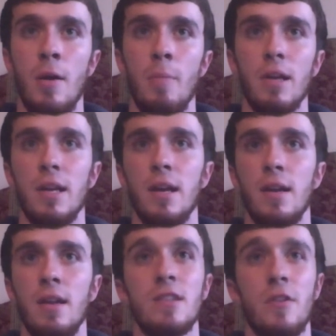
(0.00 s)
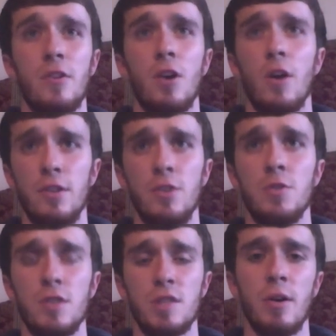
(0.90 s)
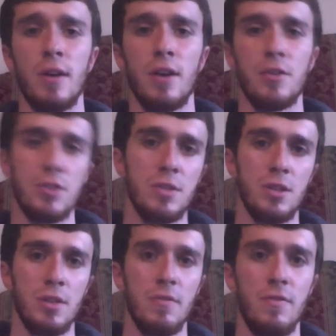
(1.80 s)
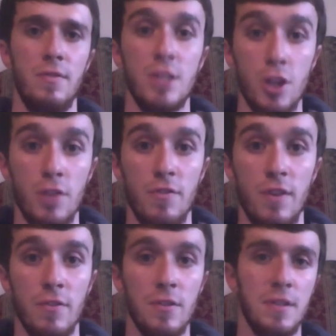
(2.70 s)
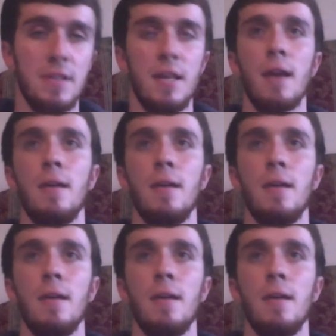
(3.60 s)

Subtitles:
But again, he's another card that uses spell counters, so he's good. He's a good fit for this deck.